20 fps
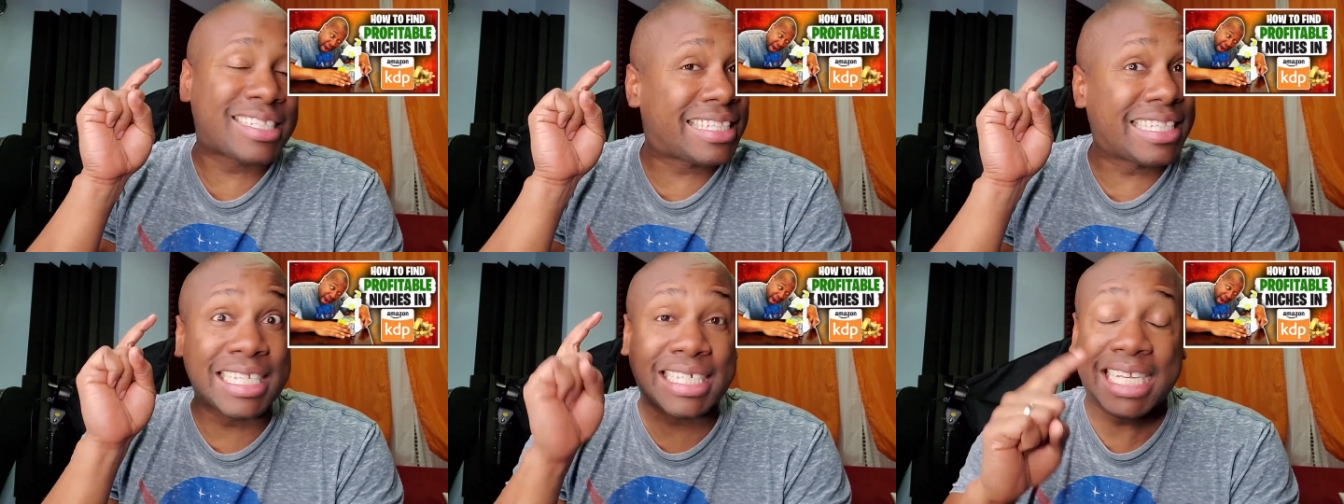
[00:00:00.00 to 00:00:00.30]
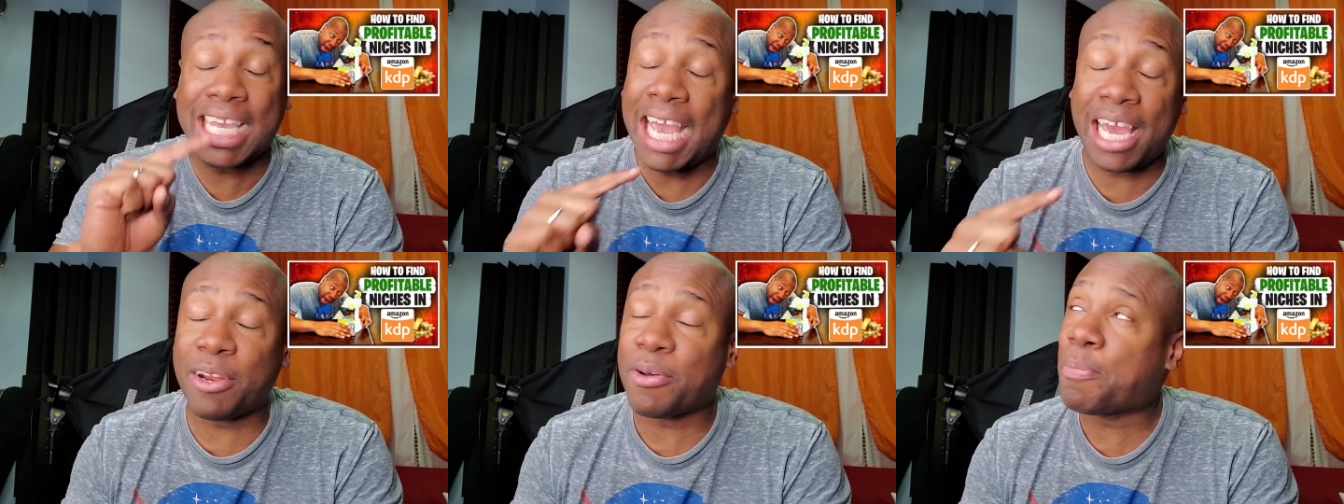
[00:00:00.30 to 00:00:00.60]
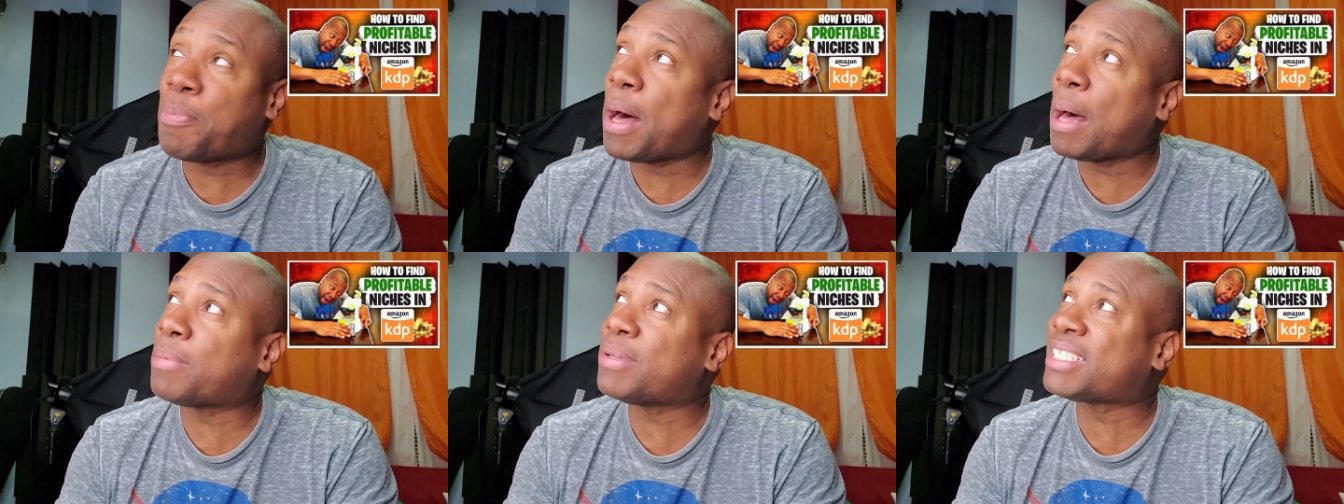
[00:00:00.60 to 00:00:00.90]
This Kindle
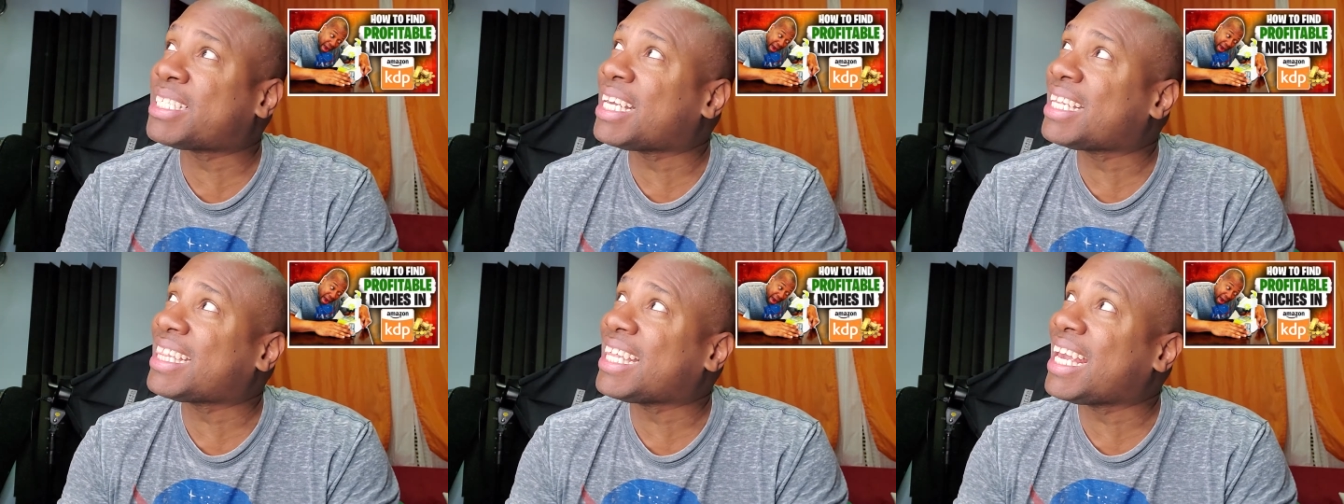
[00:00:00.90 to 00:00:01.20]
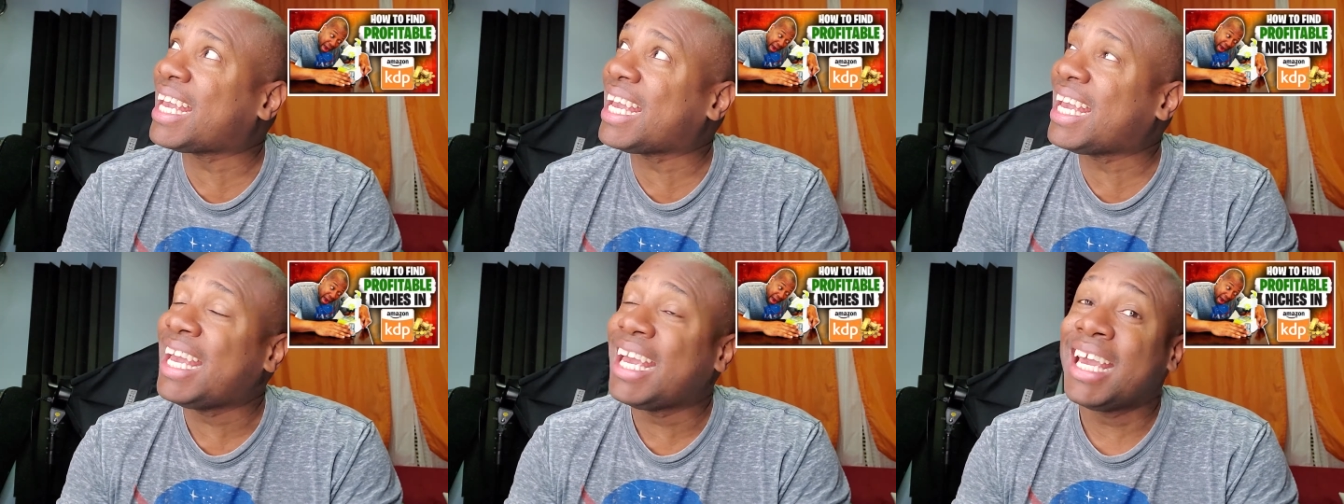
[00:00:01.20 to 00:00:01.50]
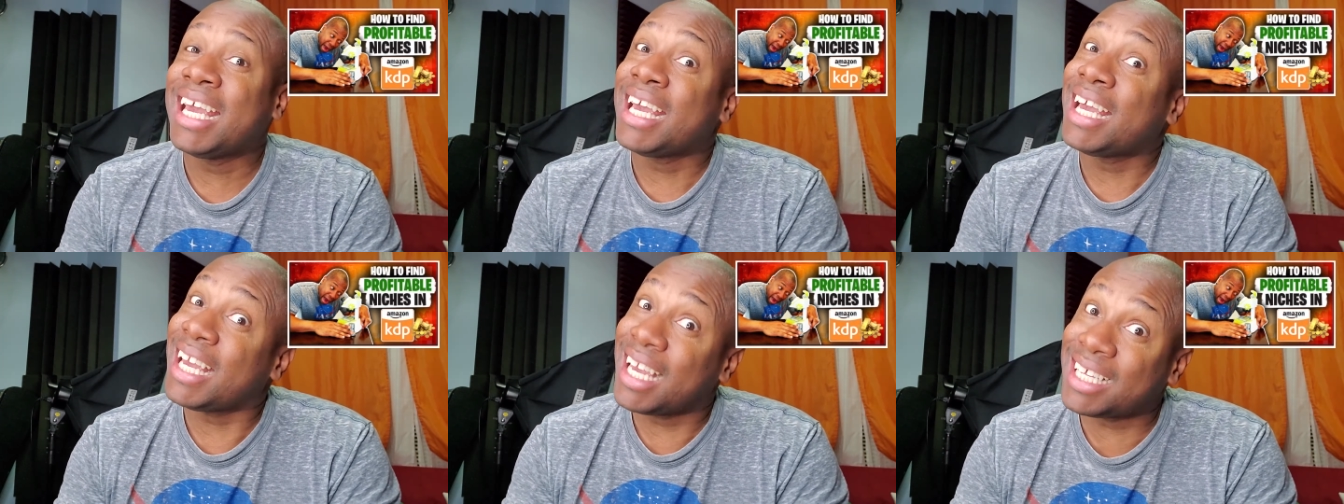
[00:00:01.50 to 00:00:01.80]
publishing thing
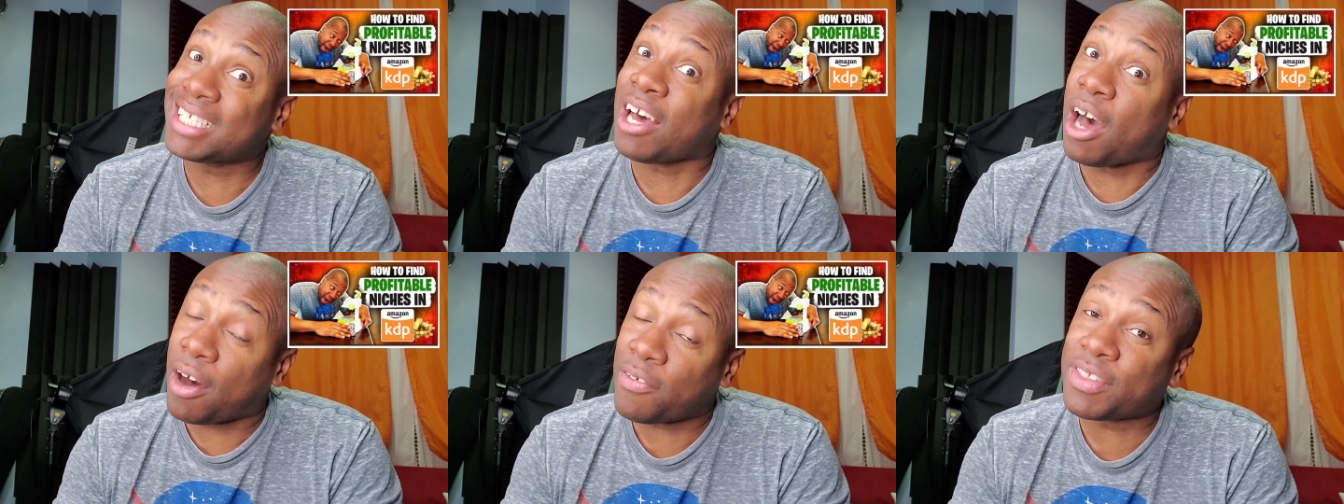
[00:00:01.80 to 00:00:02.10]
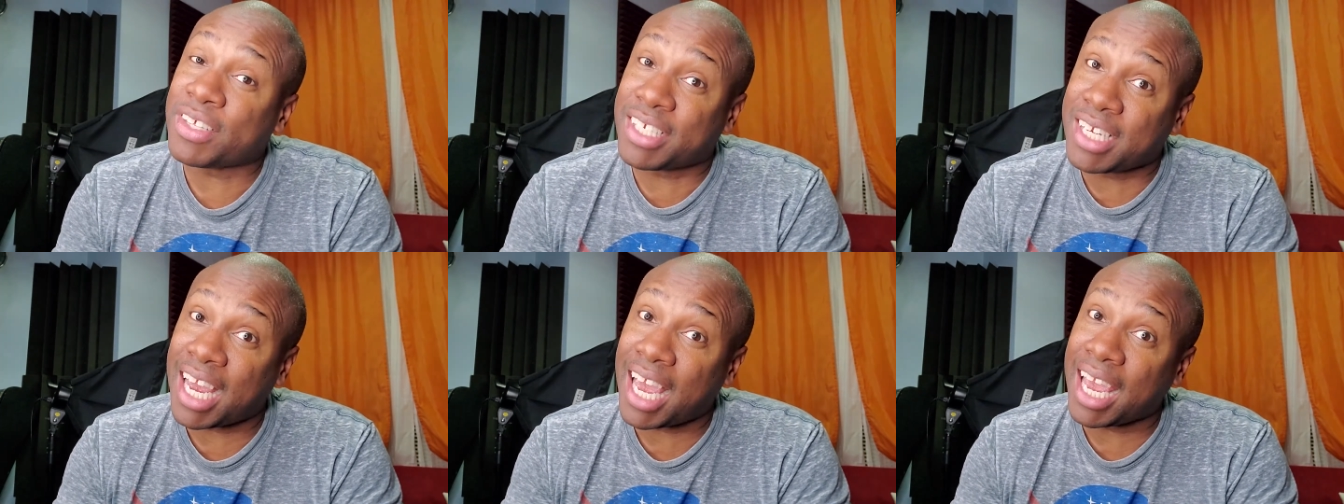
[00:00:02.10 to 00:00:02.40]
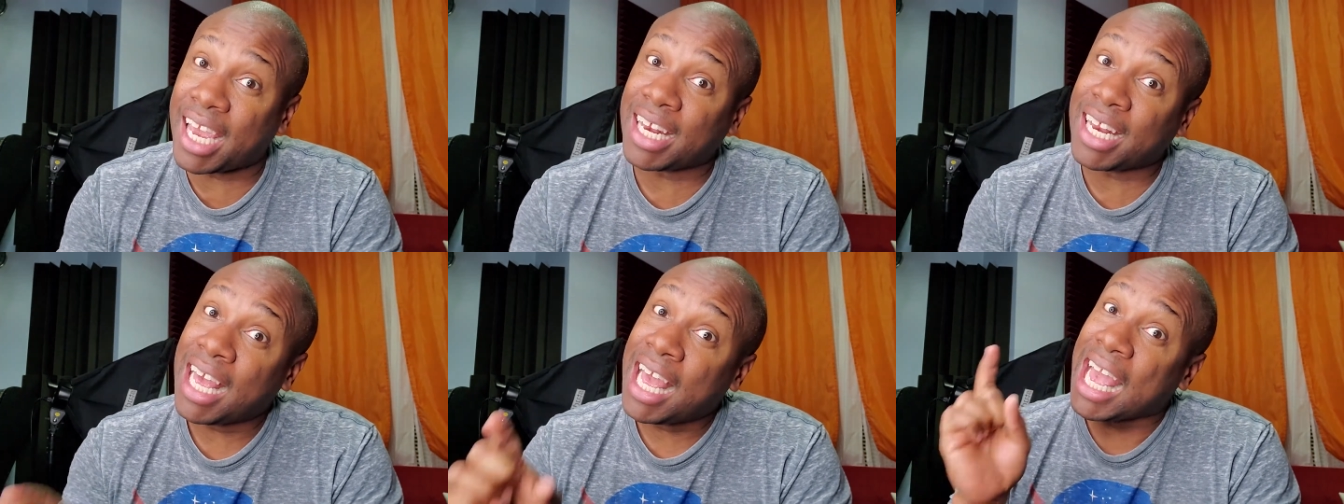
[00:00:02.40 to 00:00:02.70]
is off
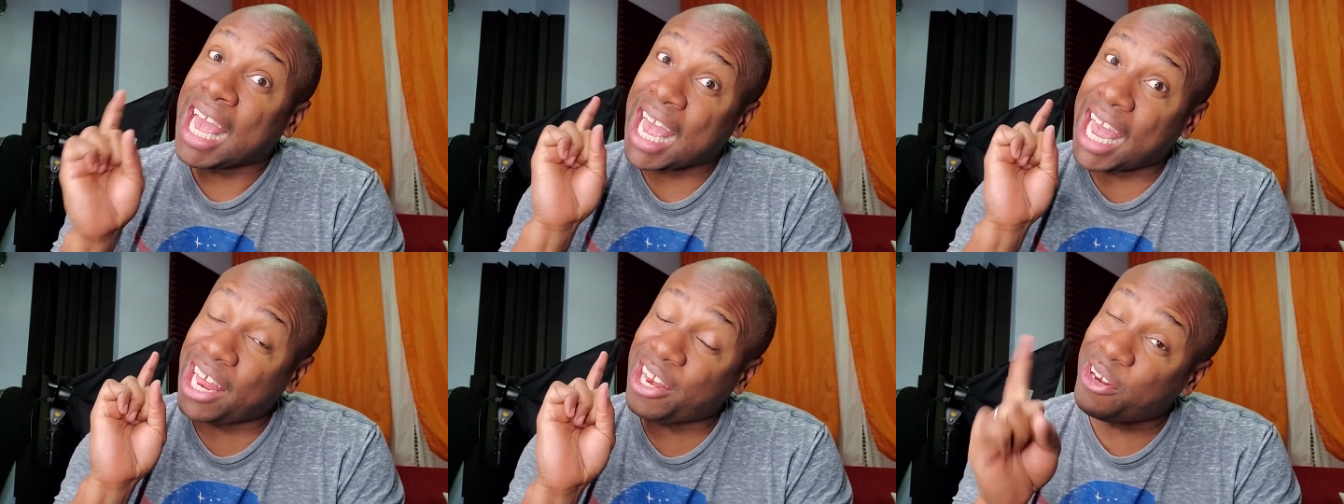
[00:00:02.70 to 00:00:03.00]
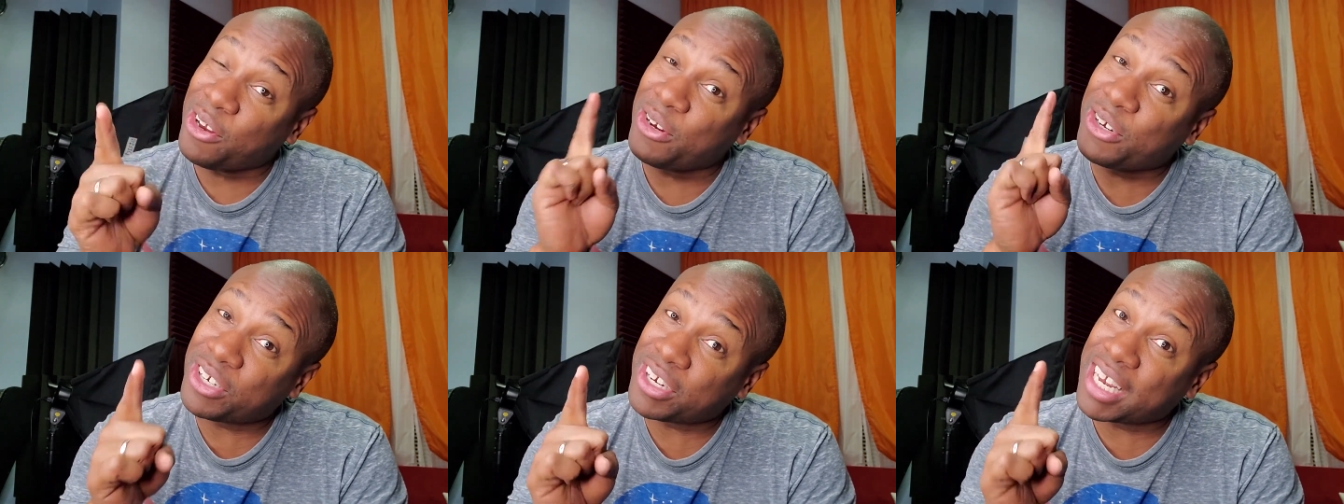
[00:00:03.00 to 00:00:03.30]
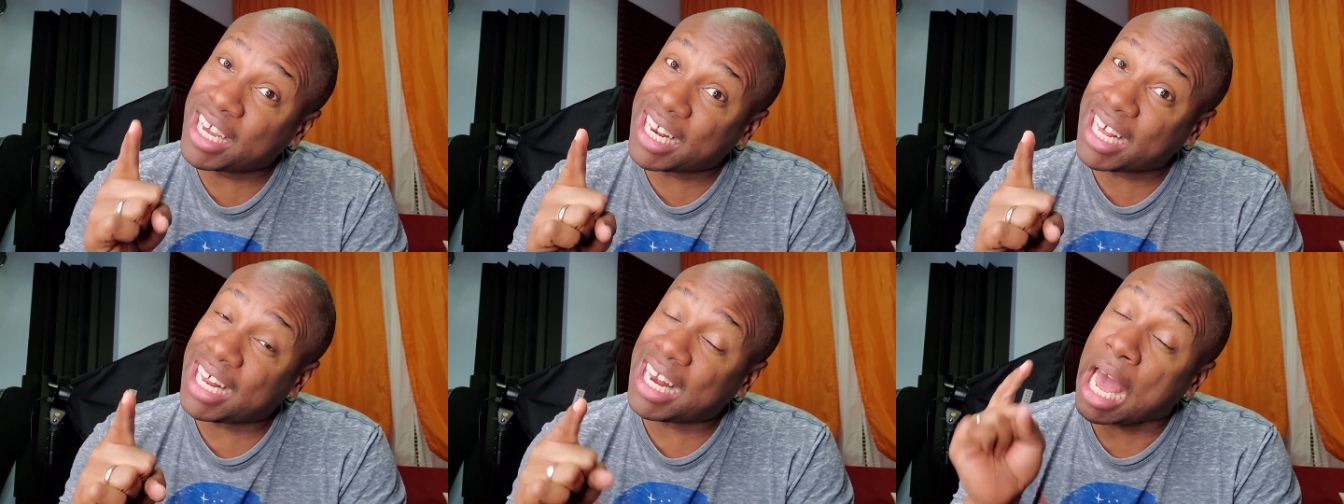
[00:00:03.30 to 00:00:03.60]
chain and you should
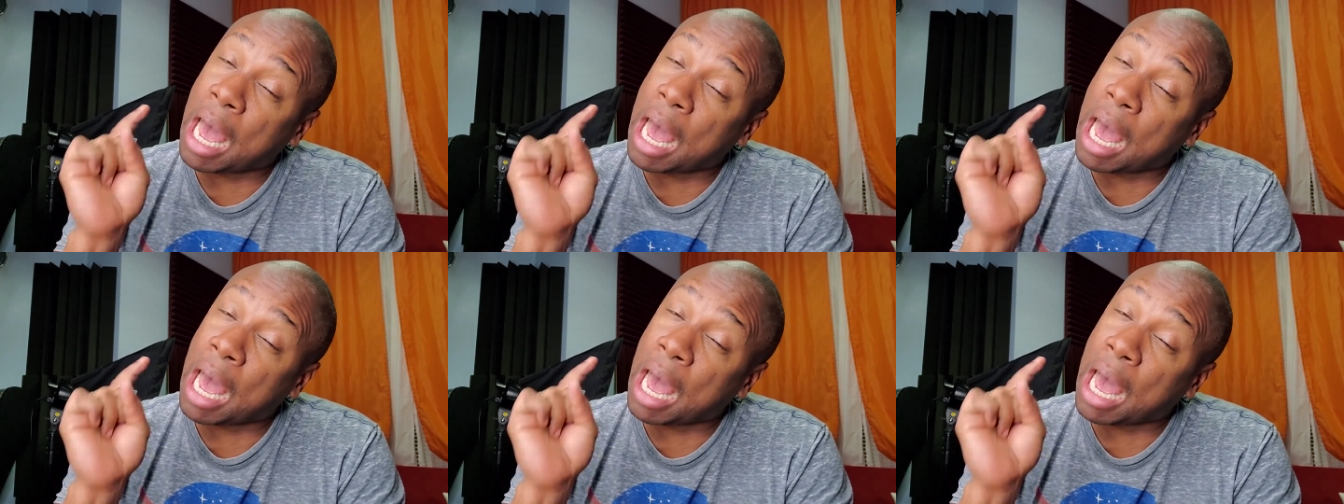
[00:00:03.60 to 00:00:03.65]
get in.